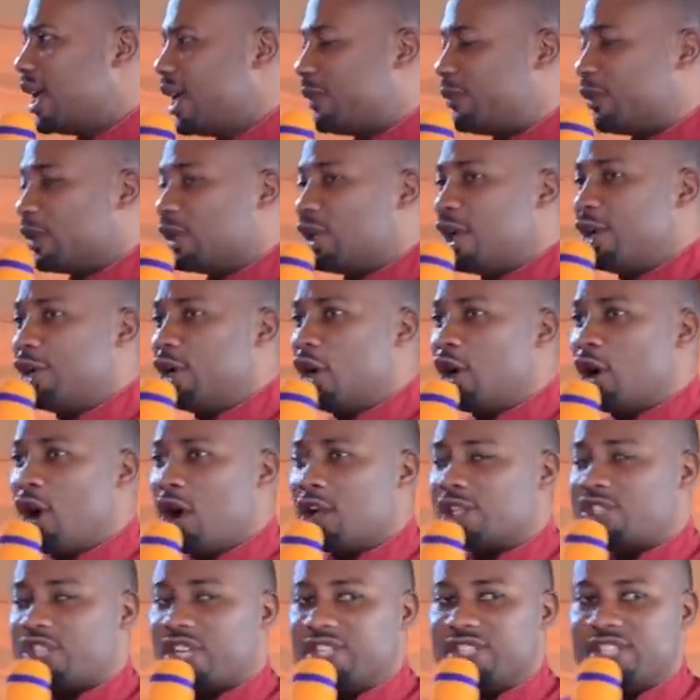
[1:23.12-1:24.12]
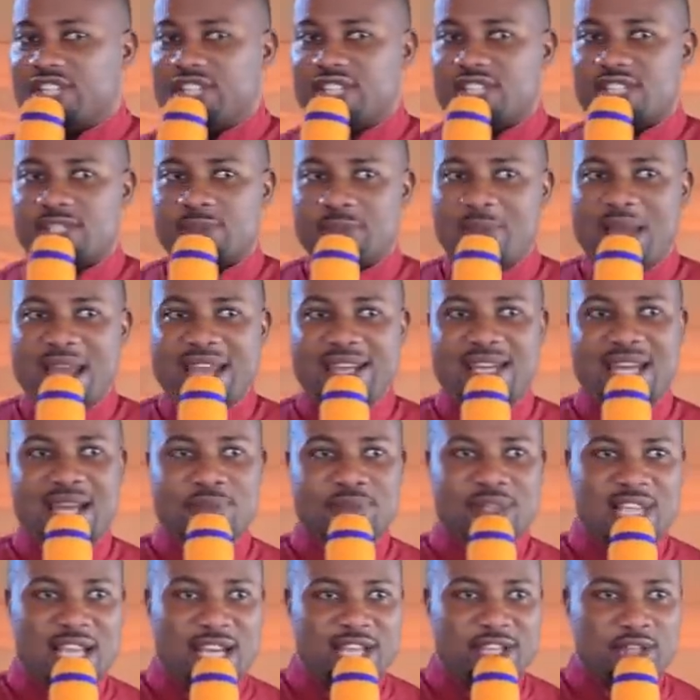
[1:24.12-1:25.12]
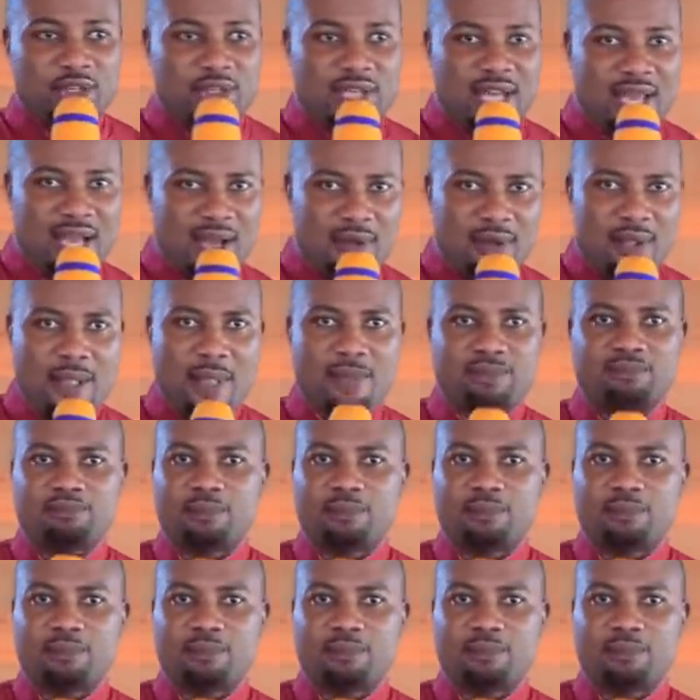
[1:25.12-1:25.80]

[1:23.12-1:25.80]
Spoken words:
If you don't know God changing his mind, I'm telling you now.